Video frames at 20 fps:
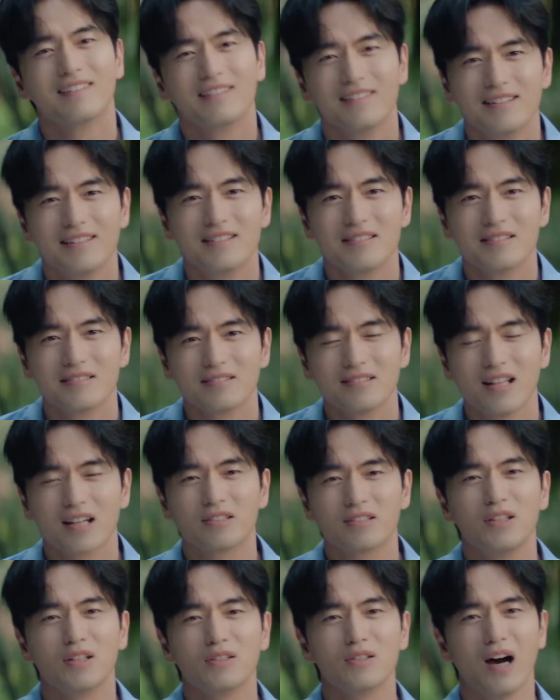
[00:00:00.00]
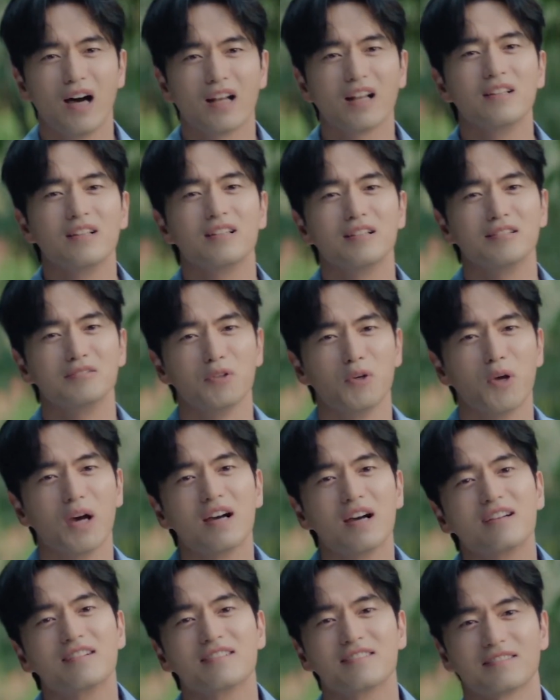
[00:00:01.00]
Joo Eun-ho's memories were pulled
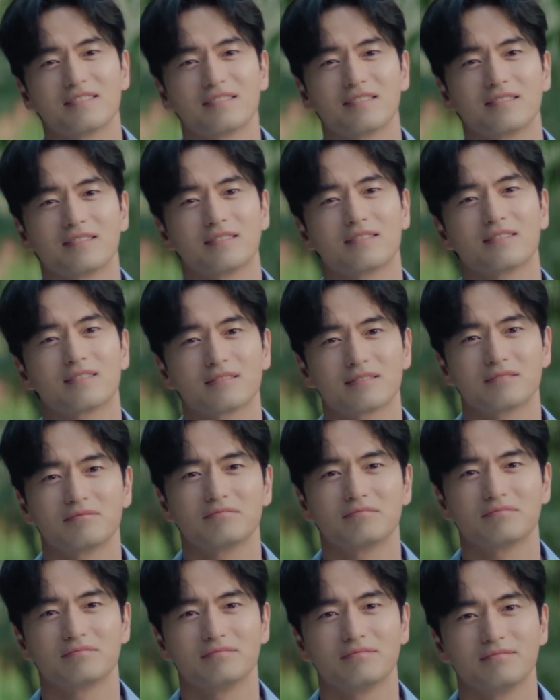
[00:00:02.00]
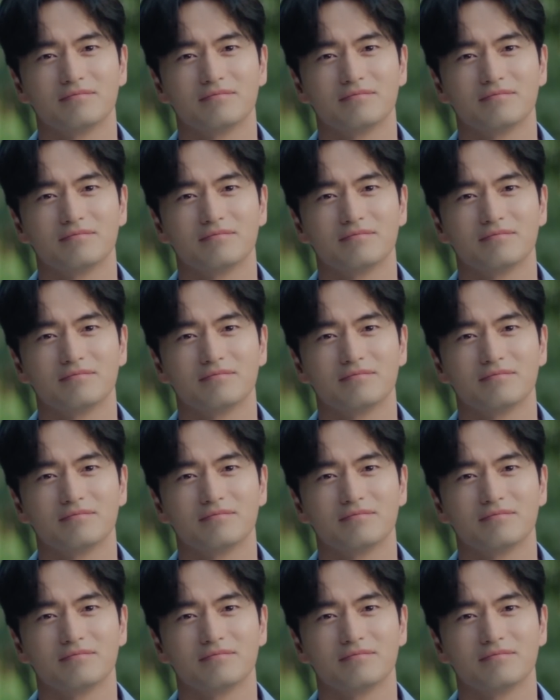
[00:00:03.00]
back to a few years earlier.